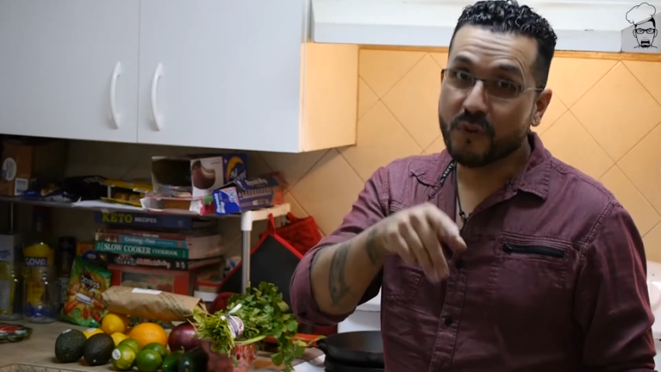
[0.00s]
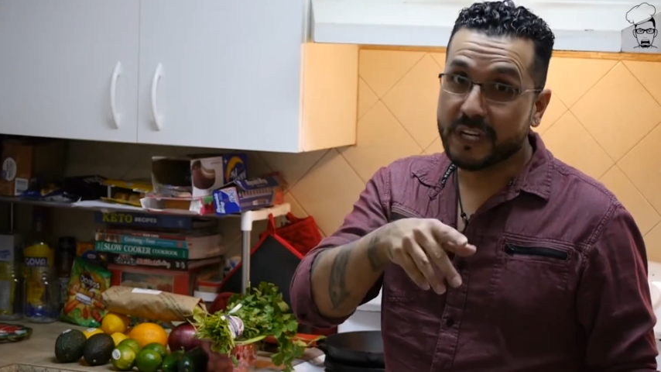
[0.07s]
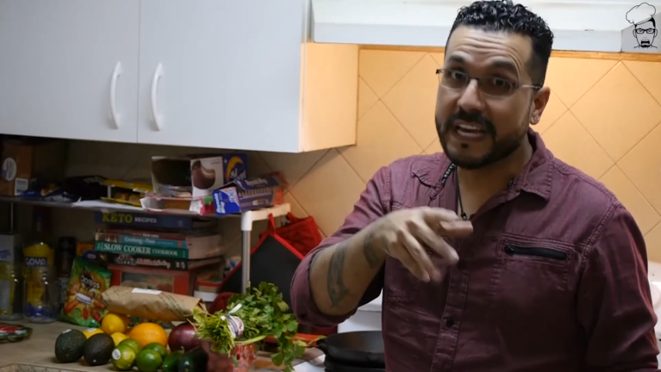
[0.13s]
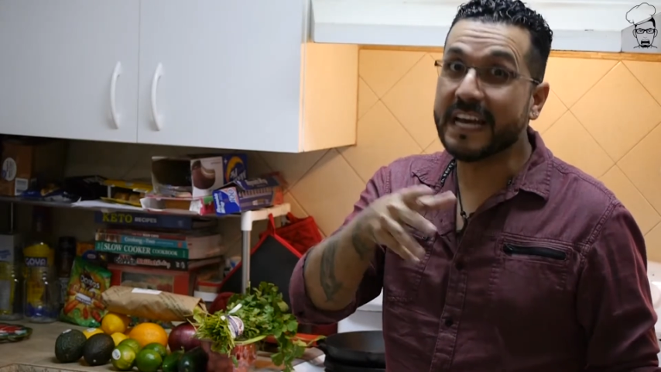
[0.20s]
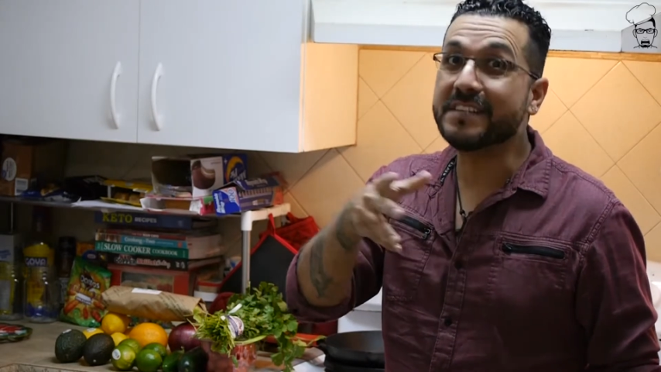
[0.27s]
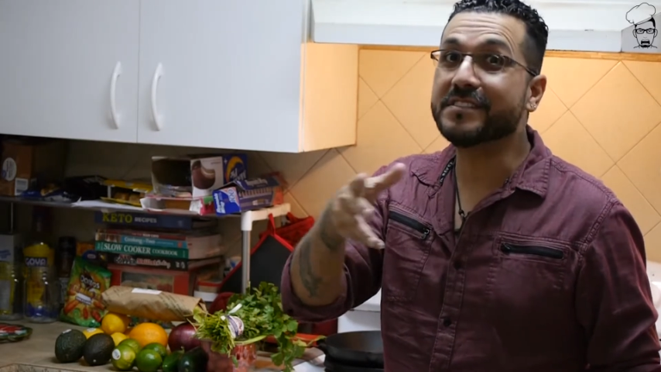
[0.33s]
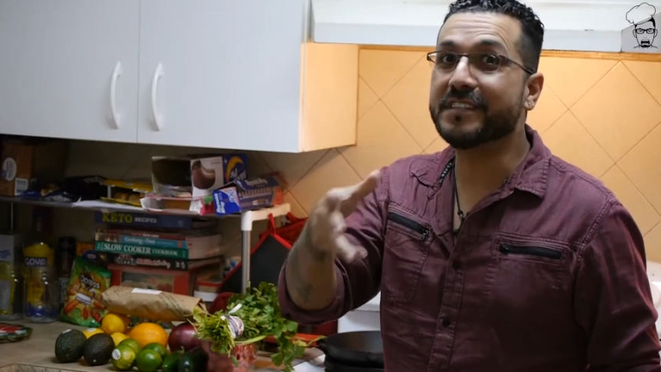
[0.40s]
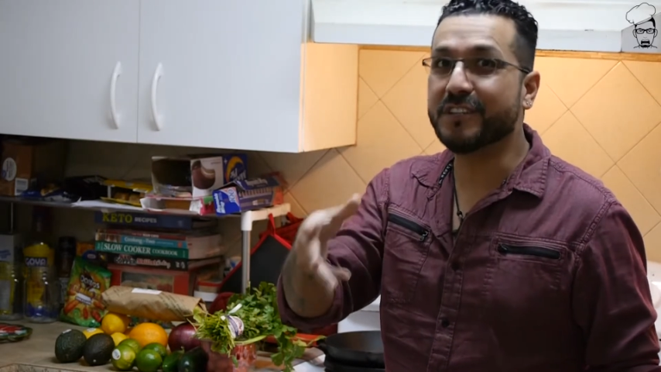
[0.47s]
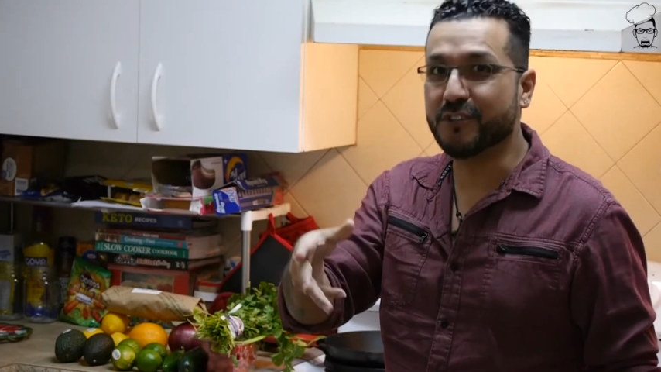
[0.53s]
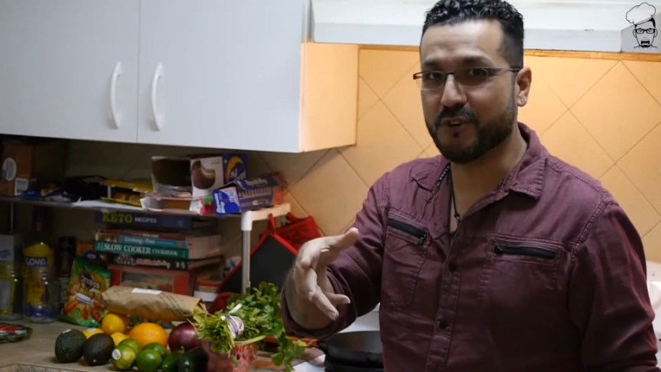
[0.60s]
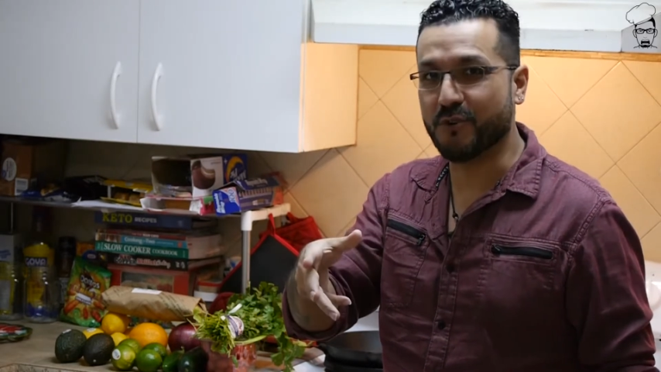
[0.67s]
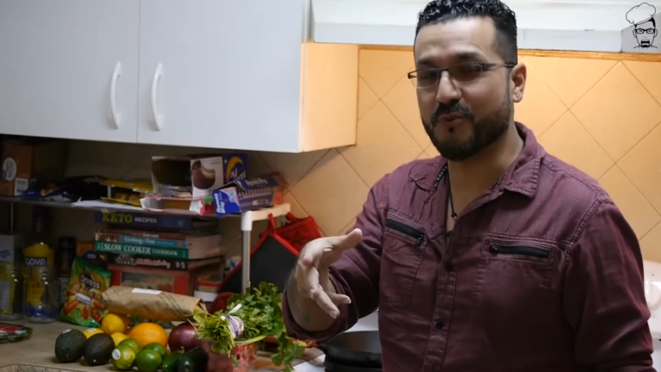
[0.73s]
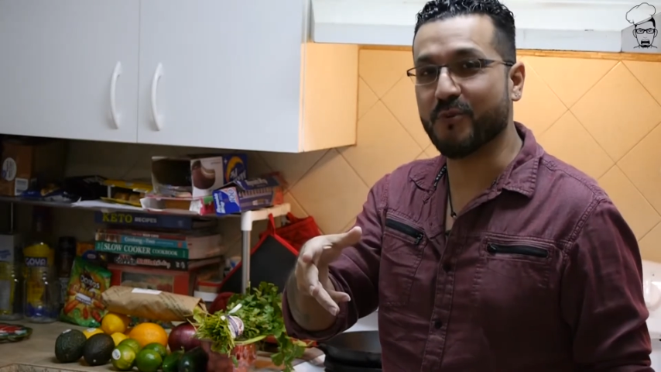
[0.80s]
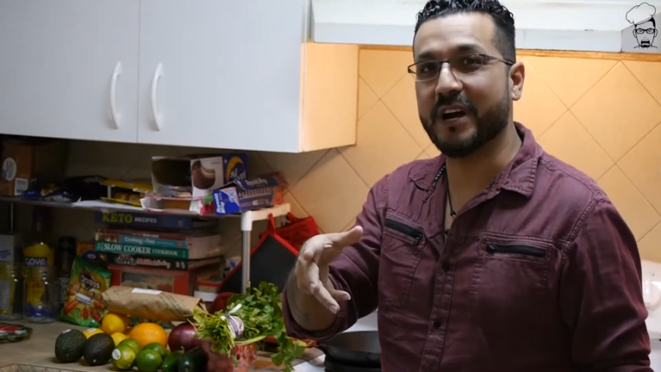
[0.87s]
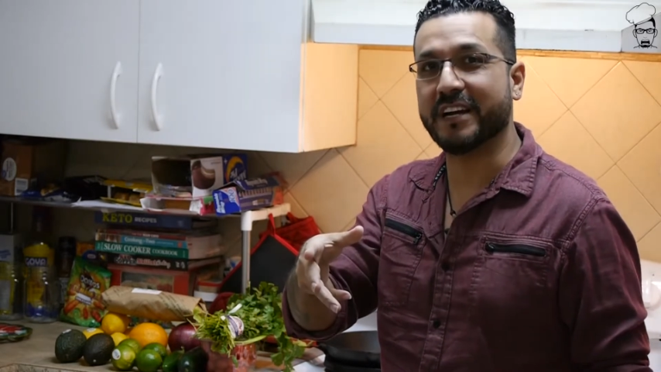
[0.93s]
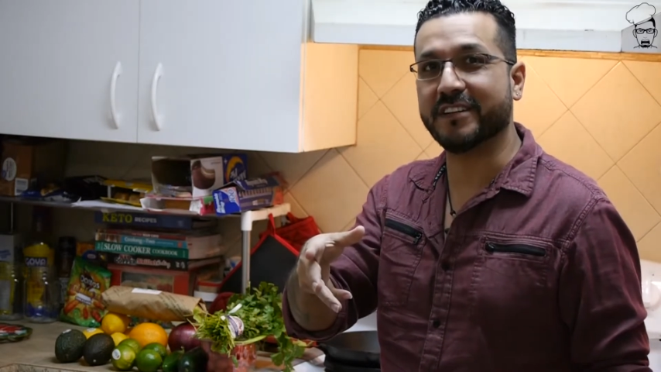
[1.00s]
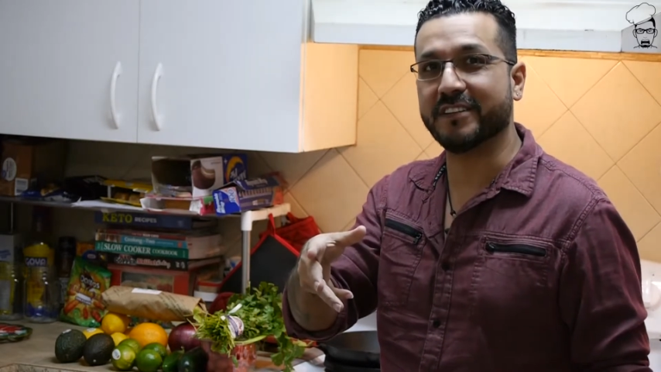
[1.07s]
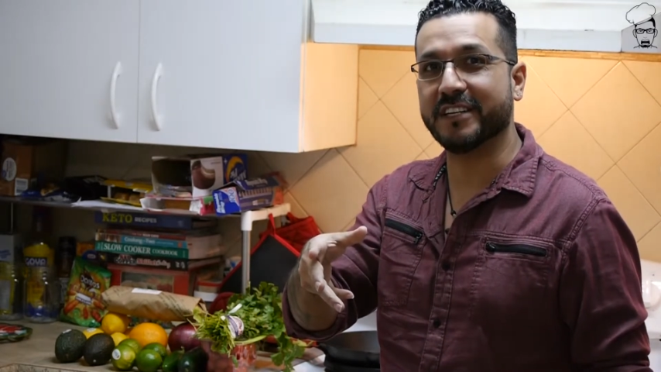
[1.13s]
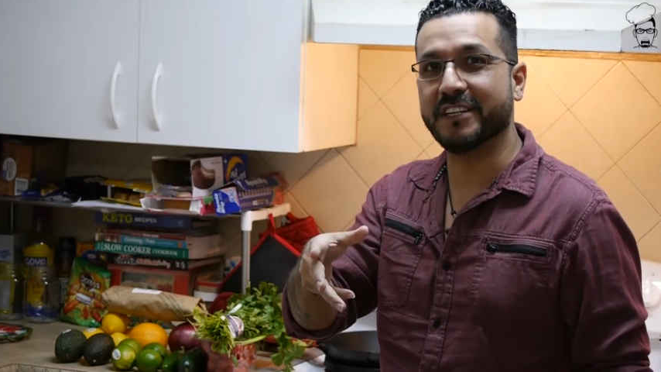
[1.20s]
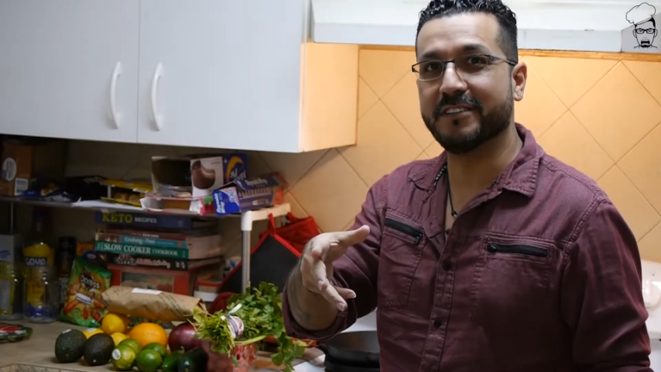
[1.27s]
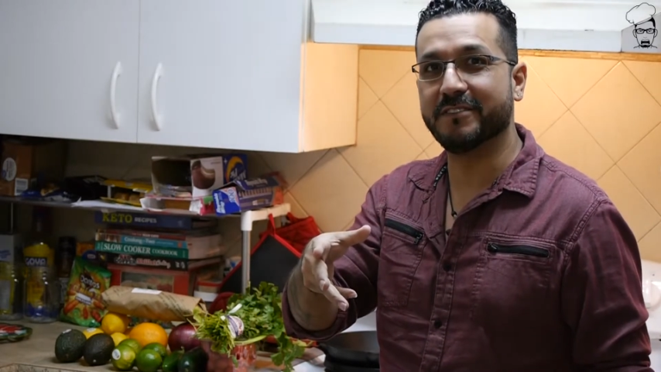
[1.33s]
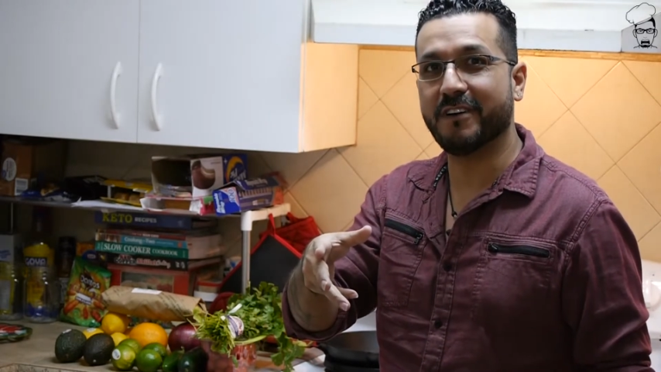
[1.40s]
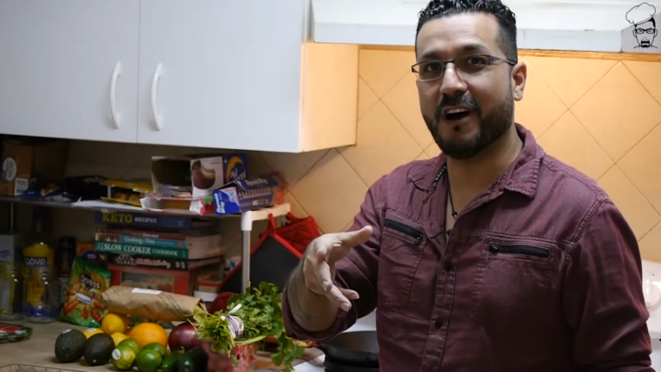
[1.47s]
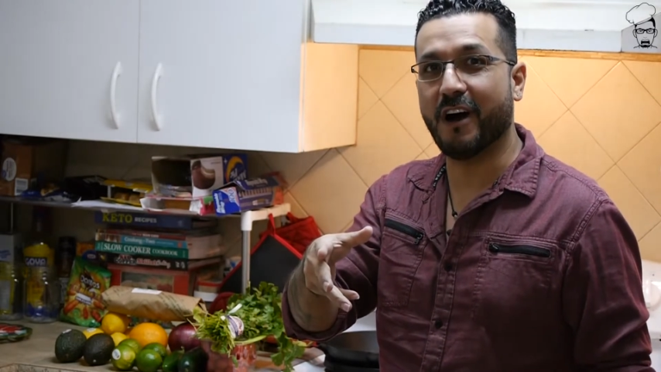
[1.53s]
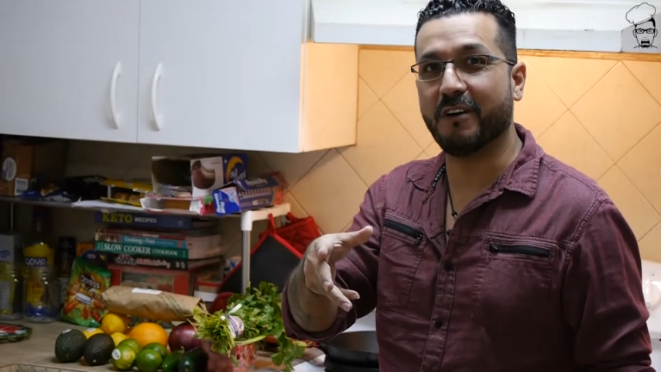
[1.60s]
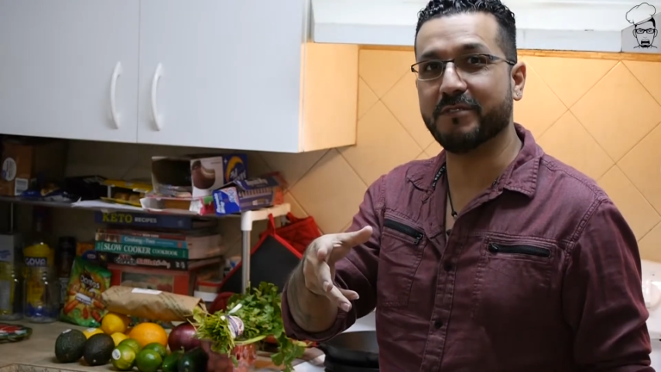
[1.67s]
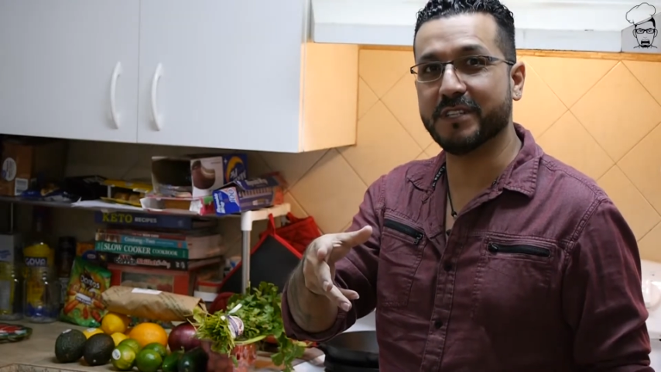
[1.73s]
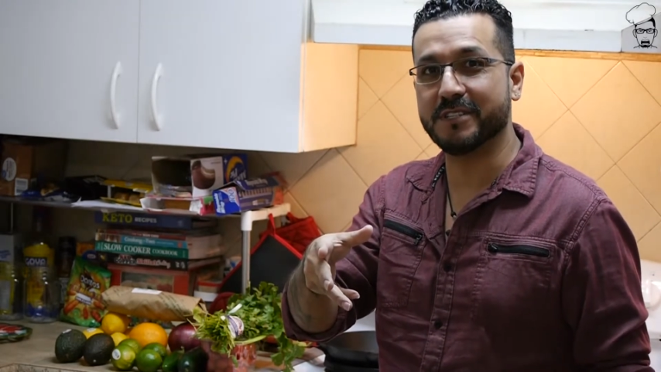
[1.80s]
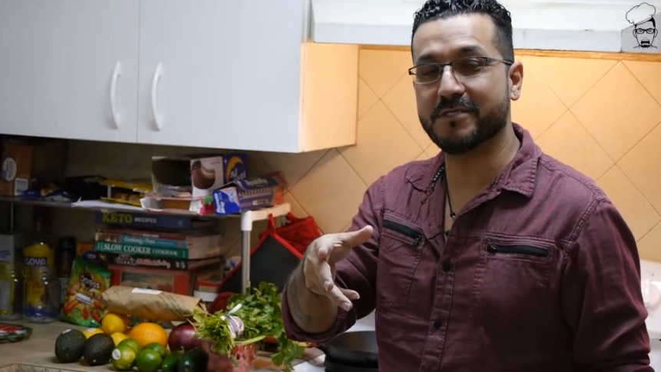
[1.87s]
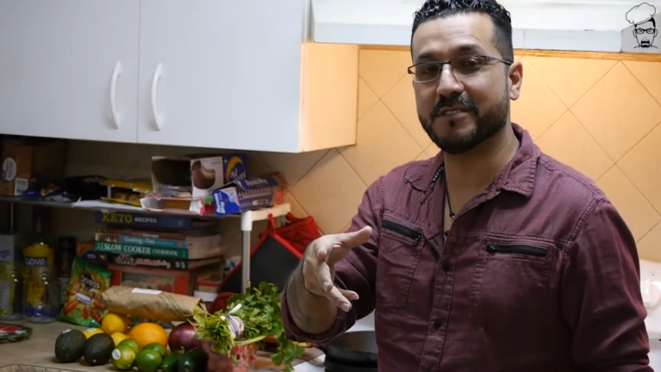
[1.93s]
guessing correctly,
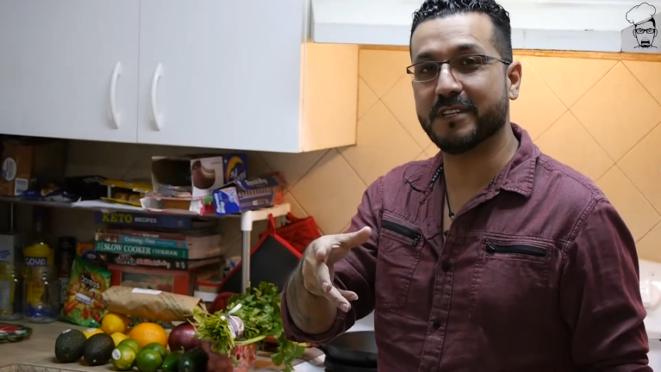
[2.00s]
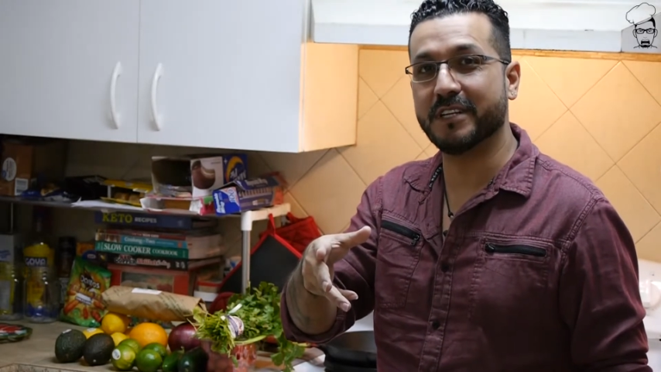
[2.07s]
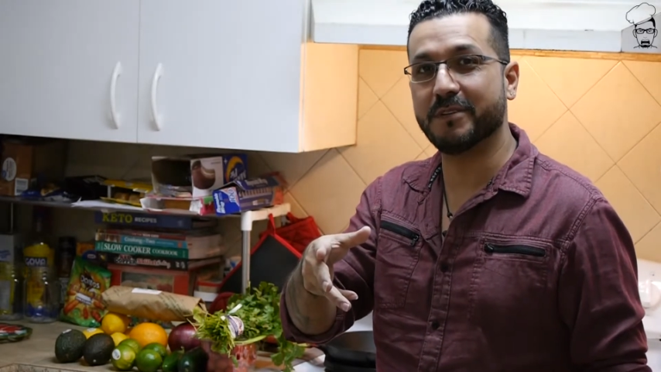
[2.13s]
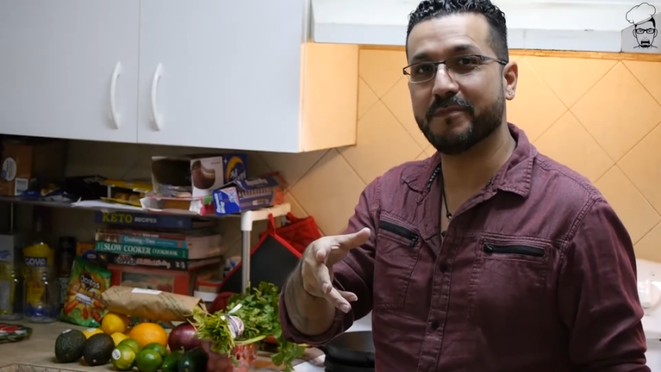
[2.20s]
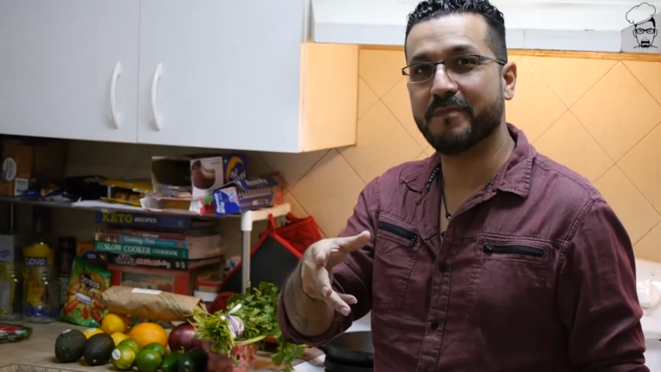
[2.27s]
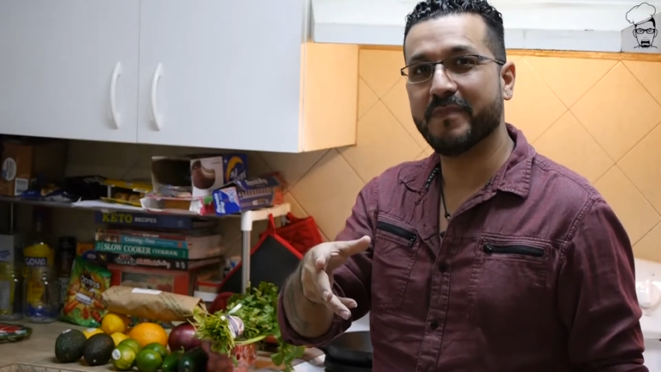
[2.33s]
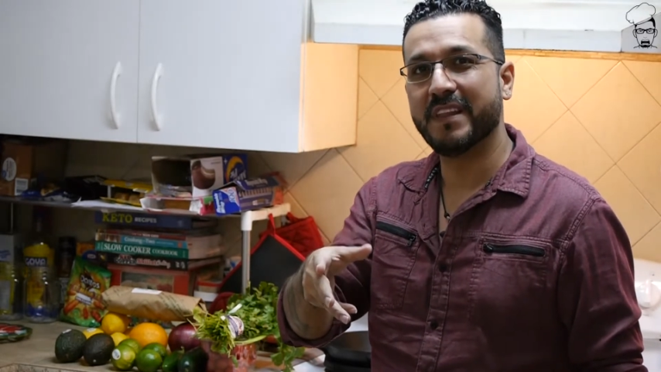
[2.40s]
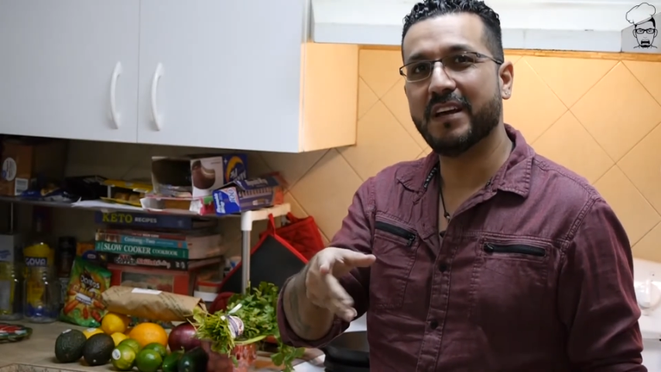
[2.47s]
obviously,